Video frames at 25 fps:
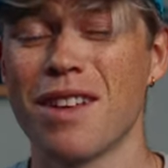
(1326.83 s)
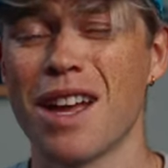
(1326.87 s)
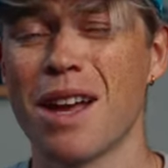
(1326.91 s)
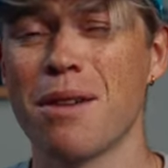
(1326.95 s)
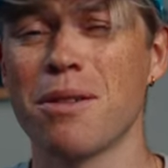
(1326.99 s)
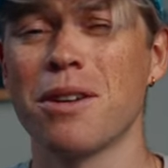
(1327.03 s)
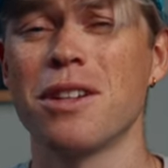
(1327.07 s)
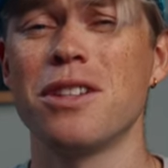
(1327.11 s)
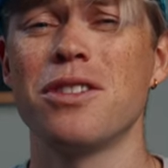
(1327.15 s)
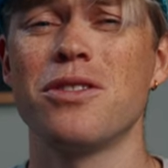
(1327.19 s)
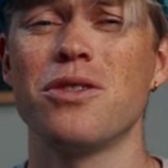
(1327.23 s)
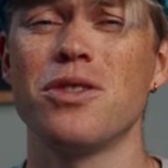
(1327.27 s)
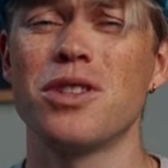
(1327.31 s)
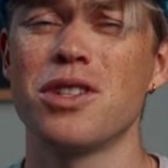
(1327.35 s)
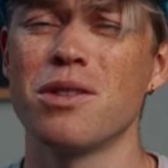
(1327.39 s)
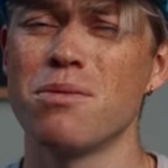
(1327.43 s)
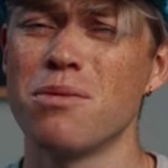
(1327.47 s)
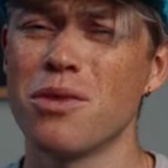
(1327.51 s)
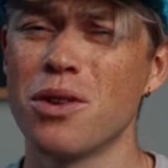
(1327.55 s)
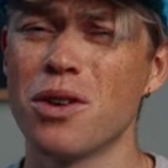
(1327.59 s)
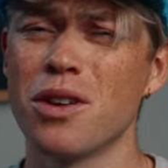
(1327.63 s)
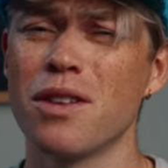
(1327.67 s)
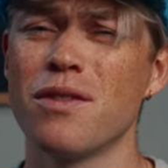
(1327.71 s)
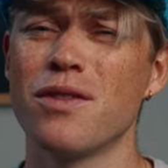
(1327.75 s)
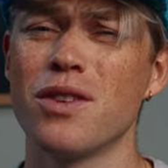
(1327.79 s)
I'm gonna do some
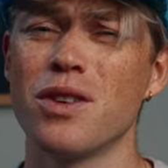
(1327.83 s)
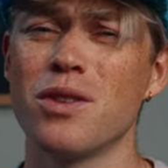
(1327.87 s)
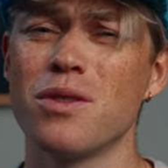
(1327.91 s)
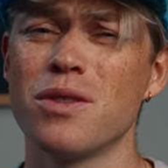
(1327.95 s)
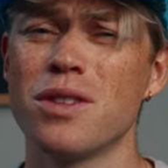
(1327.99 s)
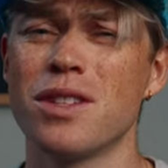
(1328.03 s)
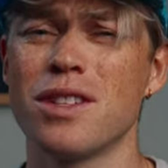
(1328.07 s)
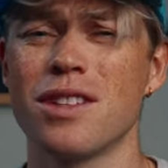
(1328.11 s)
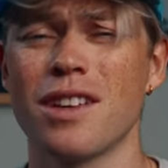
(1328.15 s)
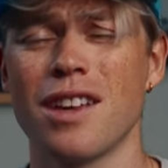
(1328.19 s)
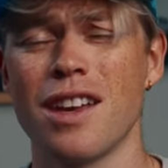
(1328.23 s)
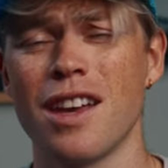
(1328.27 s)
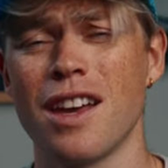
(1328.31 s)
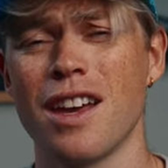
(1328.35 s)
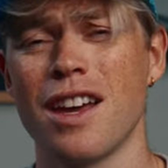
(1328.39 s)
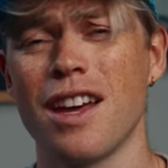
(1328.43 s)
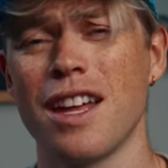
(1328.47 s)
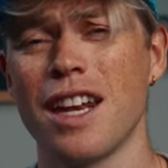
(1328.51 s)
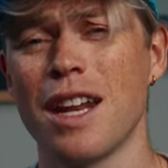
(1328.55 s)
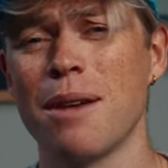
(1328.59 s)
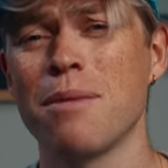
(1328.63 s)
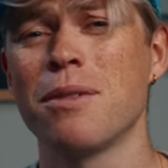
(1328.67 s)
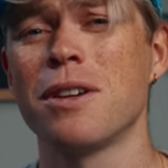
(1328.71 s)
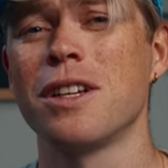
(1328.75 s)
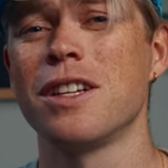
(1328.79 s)
more reviews
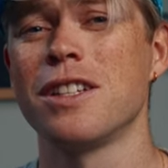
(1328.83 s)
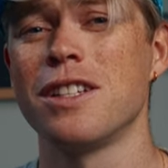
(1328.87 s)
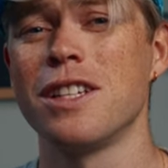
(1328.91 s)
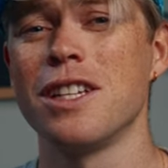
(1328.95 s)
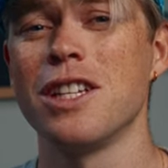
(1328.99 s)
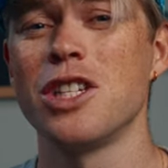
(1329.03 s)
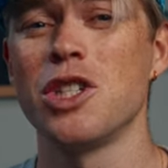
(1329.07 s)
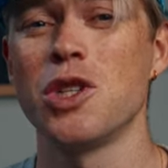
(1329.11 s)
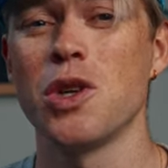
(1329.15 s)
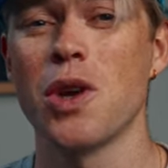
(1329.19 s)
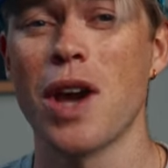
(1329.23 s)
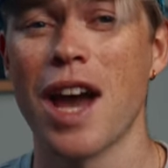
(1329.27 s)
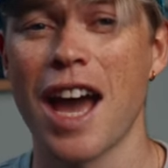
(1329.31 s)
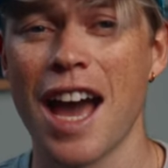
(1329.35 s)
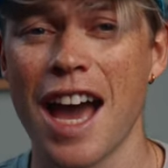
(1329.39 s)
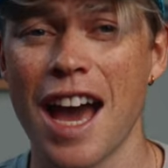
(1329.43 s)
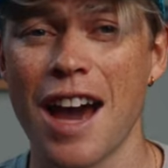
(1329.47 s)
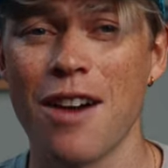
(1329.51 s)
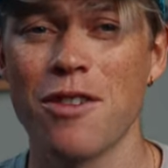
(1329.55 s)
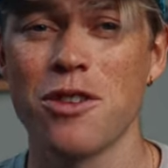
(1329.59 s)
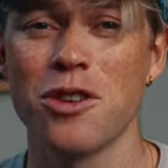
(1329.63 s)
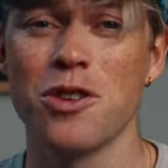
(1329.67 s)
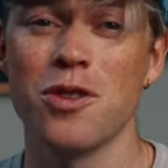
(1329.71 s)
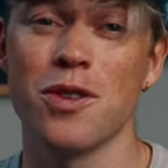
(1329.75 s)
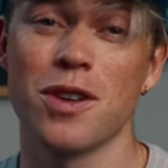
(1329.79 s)
and I'm gonna teach you
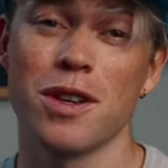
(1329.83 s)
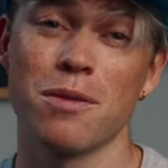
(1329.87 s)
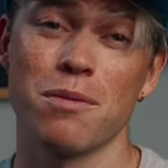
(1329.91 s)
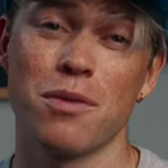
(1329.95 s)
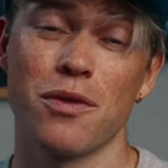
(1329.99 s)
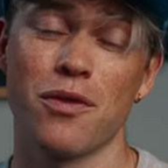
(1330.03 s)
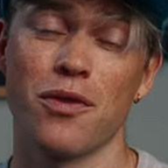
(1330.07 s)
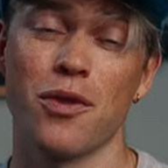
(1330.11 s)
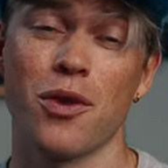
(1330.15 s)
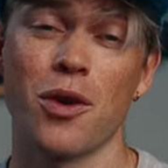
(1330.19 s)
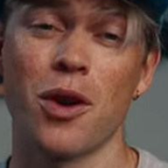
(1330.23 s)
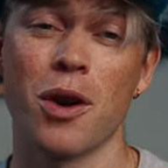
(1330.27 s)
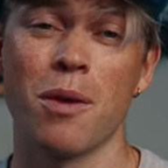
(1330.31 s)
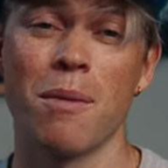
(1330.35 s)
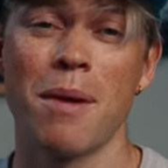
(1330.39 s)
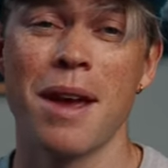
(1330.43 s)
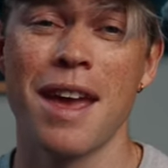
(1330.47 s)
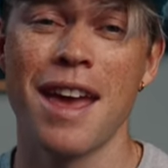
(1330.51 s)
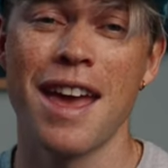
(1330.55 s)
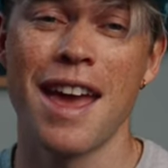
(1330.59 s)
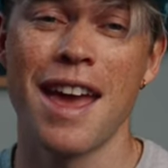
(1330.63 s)
how you can perform